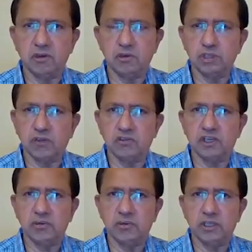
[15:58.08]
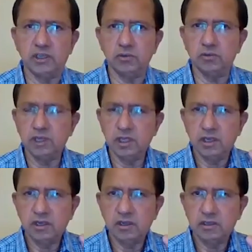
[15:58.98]
2022.
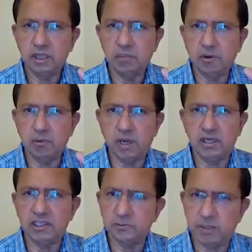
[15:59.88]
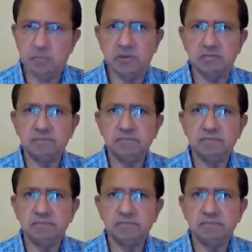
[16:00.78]
Number one is people.